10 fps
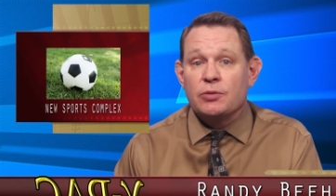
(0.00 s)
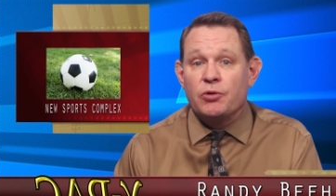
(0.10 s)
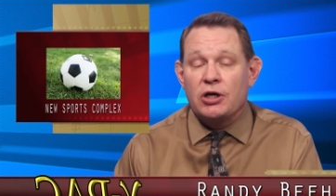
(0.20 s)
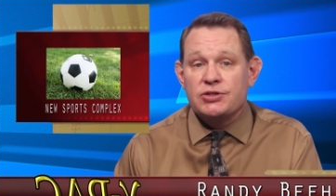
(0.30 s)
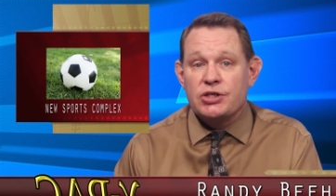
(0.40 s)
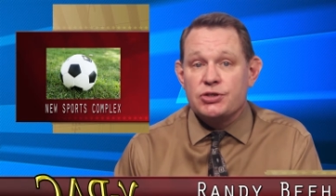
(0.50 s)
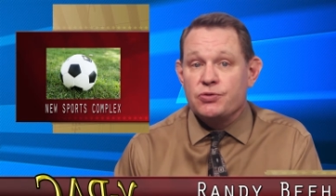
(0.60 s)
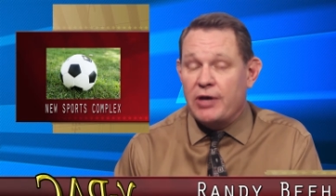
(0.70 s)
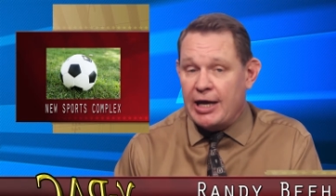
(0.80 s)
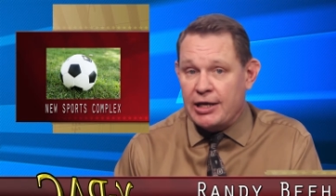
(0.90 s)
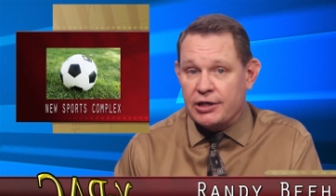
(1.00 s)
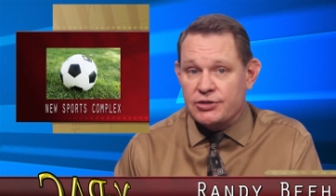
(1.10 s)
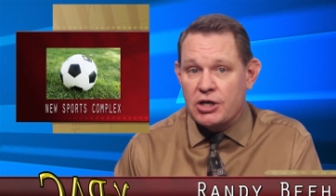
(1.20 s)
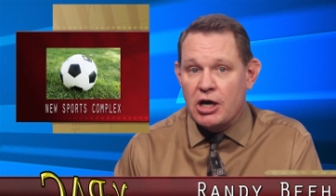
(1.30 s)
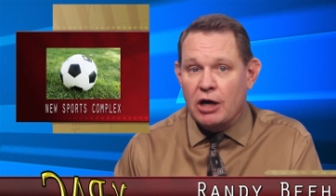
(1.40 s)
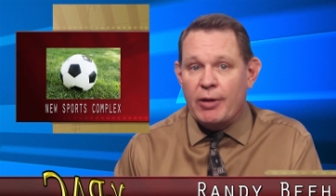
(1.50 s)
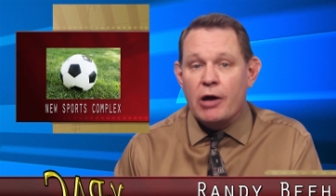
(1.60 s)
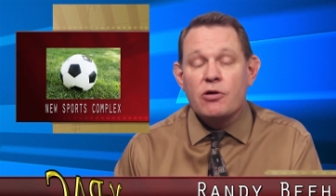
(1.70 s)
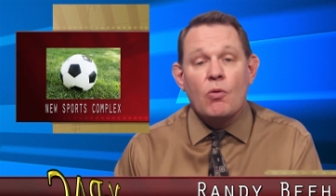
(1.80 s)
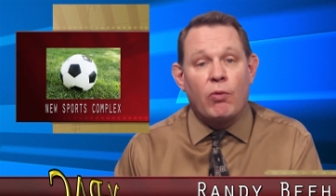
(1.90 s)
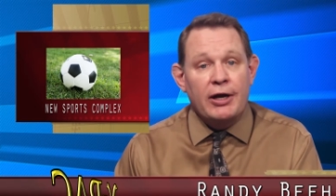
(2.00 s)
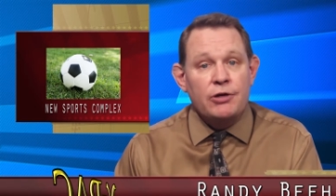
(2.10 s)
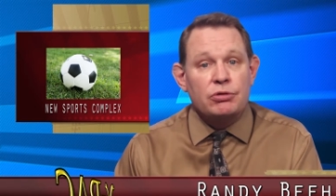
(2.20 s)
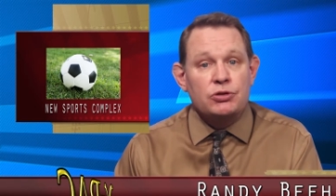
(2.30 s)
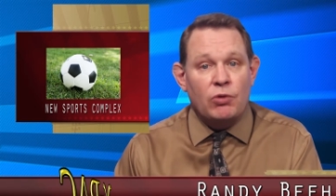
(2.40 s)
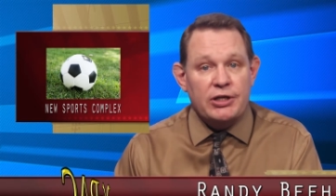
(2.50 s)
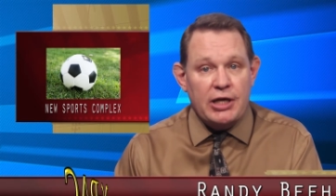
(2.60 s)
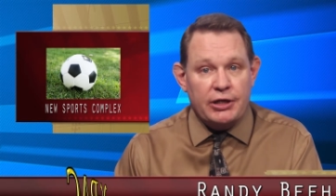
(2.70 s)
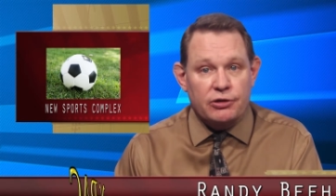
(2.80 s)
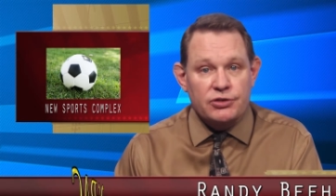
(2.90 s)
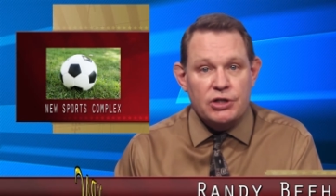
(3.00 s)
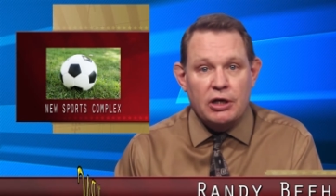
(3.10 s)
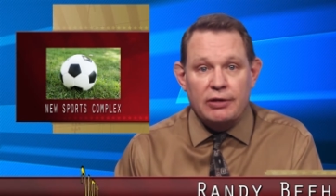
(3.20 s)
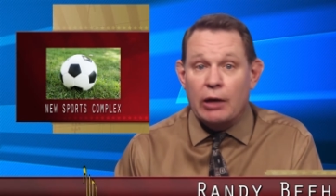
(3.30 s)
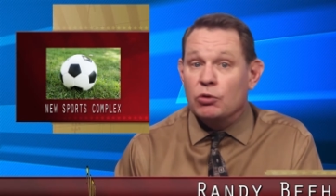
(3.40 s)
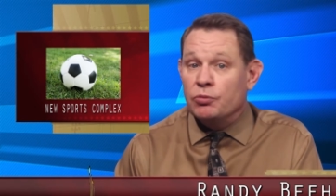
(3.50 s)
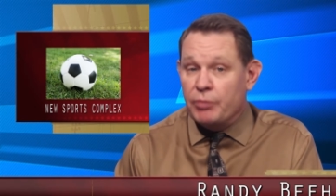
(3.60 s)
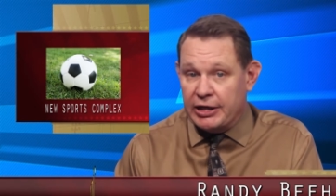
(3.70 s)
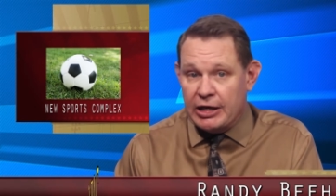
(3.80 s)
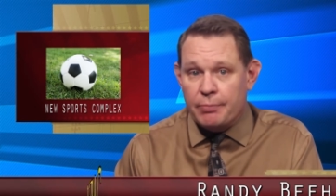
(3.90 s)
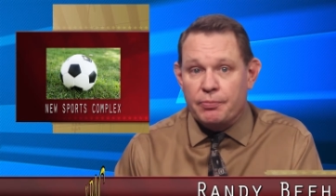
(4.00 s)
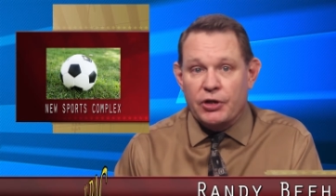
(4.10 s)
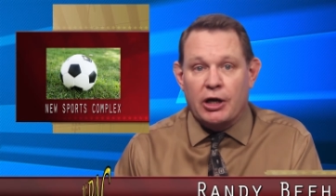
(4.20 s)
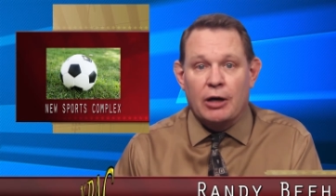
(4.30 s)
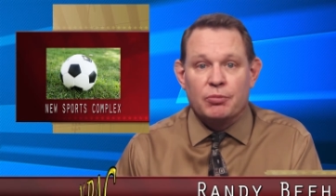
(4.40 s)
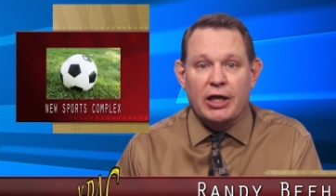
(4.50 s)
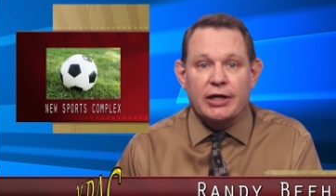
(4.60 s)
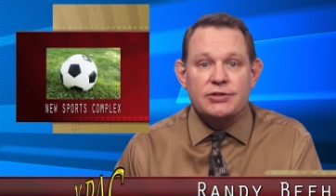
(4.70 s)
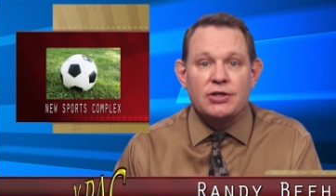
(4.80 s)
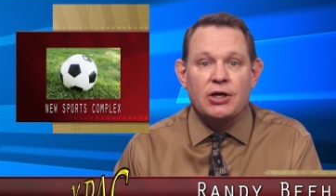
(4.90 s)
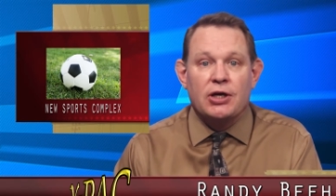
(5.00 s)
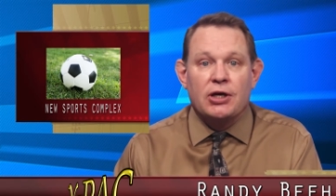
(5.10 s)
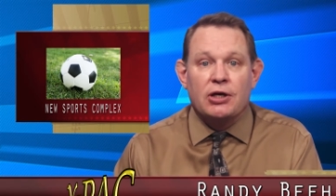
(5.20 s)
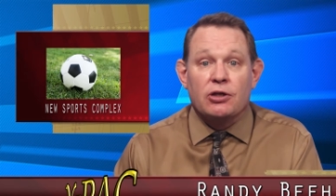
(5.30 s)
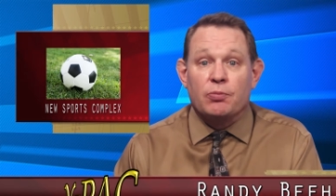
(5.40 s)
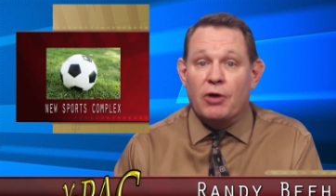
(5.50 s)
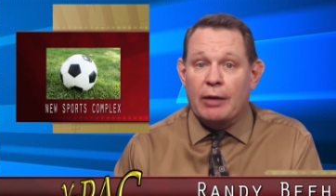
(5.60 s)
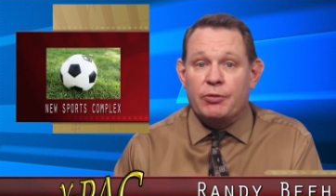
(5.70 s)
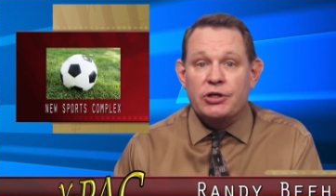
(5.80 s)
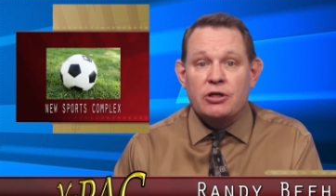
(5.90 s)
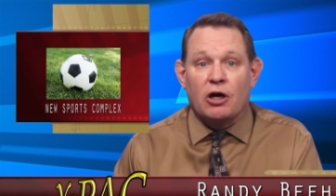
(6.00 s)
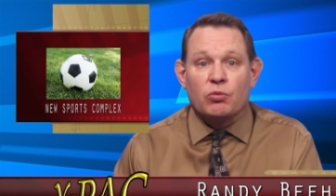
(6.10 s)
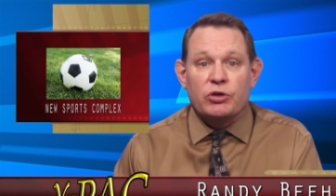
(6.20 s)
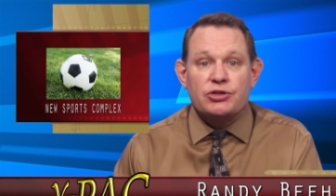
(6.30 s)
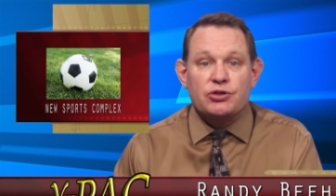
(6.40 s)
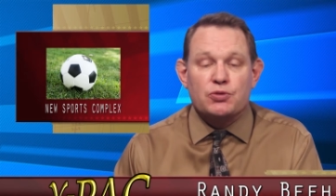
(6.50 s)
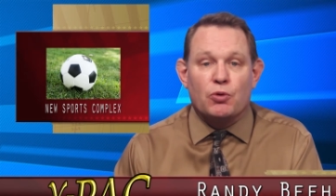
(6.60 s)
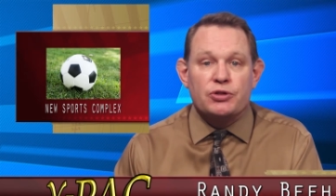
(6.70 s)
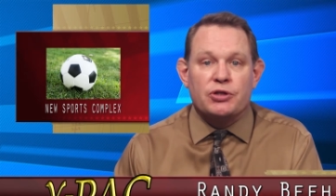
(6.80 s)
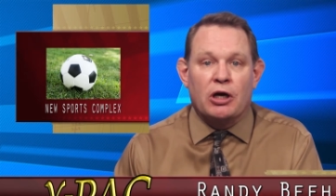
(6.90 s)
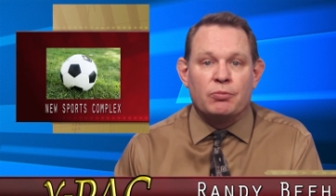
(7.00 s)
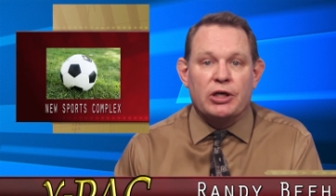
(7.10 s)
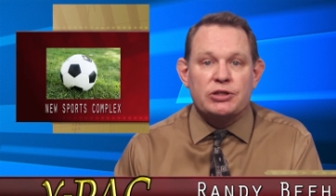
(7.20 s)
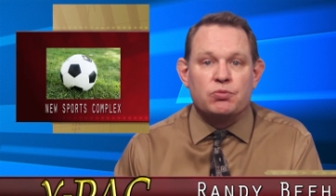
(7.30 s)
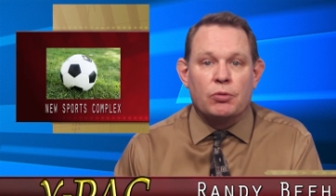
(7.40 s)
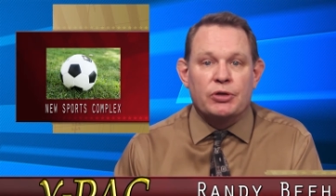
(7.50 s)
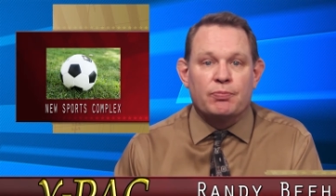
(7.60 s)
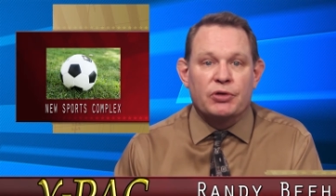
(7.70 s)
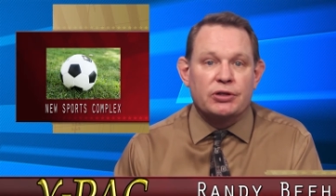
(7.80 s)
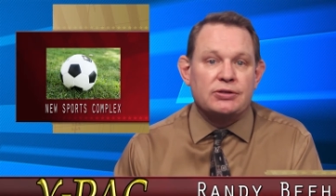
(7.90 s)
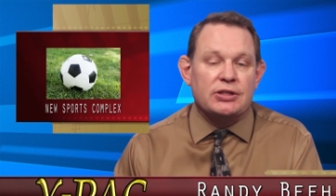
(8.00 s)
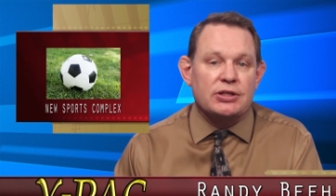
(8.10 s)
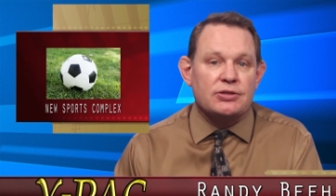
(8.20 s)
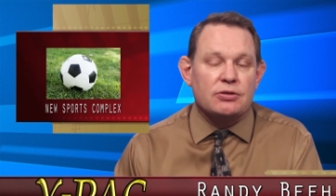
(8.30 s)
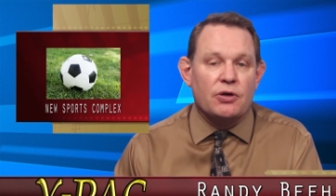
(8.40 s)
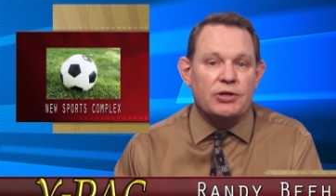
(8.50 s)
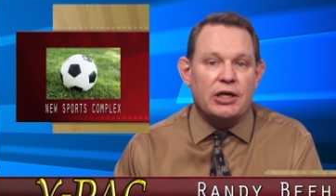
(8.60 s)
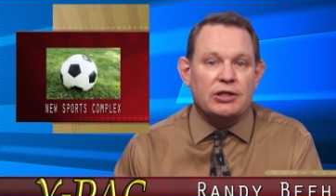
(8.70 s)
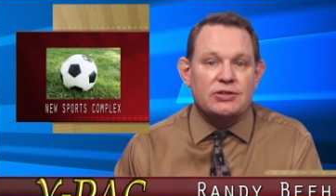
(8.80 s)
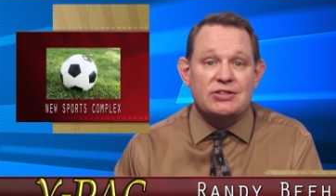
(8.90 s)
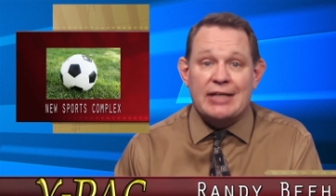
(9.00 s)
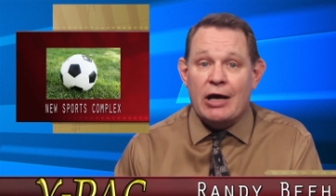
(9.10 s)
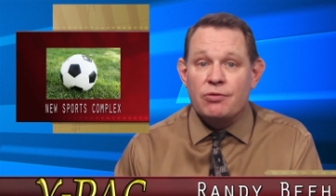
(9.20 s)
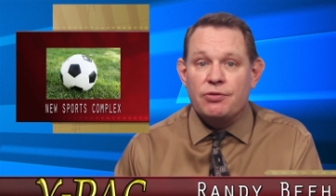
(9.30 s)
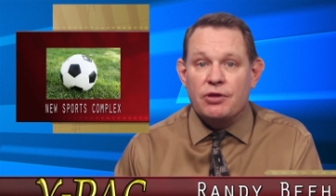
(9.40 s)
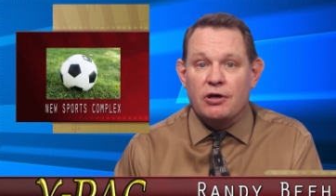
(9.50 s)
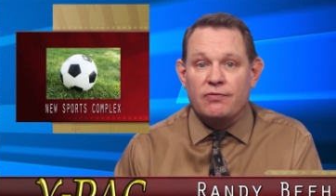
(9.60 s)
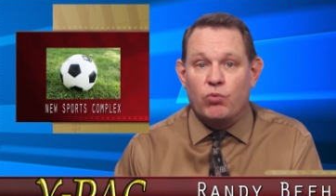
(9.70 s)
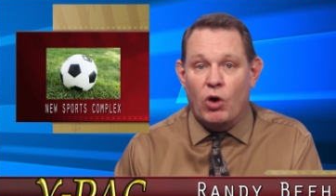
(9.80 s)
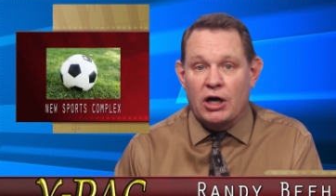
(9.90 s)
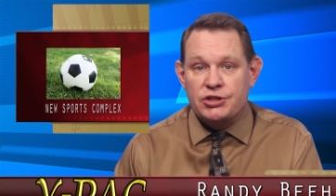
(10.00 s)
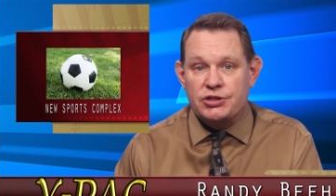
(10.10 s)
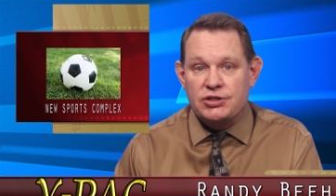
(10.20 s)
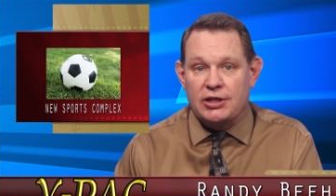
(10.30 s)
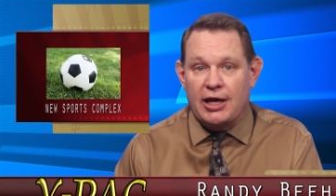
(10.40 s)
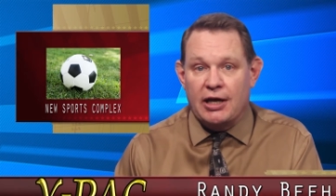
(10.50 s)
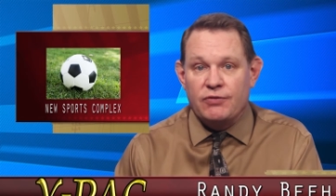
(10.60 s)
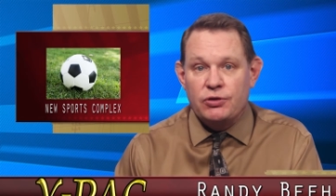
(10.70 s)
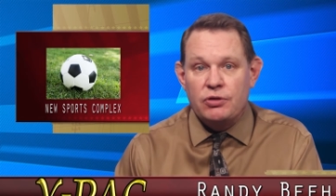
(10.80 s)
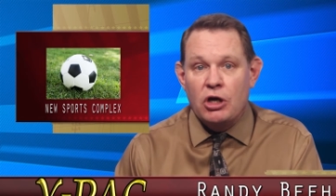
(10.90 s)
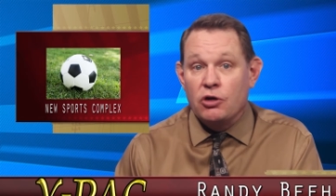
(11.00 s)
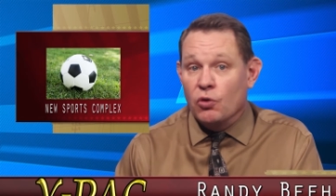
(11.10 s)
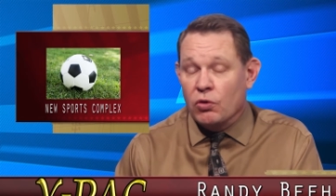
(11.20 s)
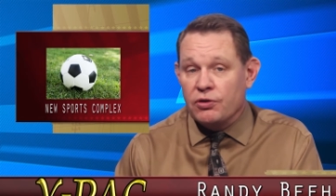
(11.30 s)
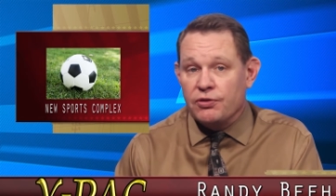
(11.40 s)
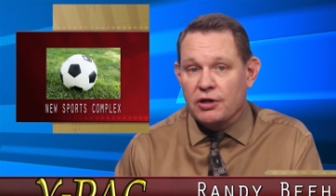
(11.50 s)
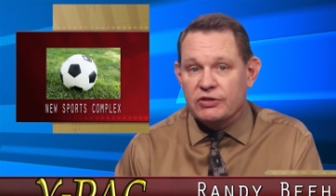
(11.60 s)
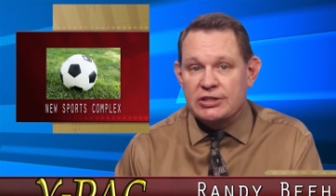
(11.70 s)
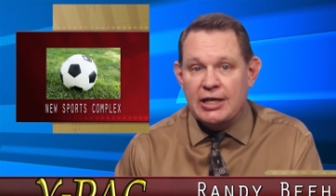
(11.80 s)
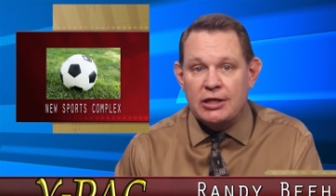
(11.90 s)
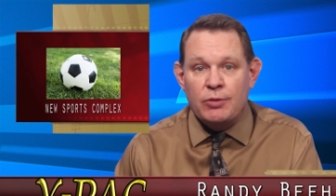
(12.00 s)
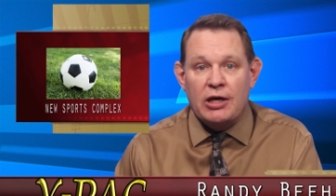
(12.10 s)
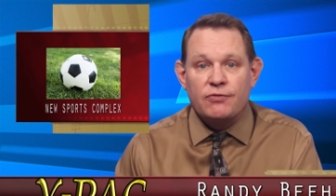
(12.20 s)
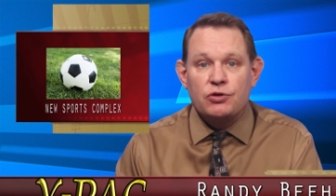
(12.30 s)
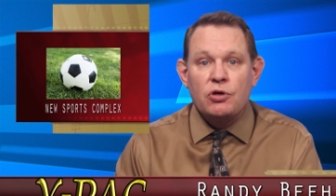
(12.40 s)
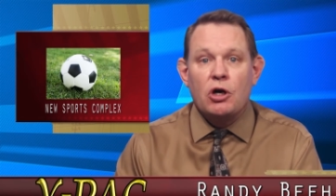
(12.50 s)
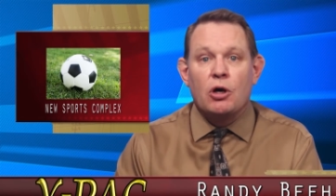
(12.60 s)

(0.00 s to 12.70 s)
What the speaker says: the process to annex about 120 acres that will make up the complex. The property on which the sports complex will be built is located south of Washington Avenue, north of Atanum Avenue,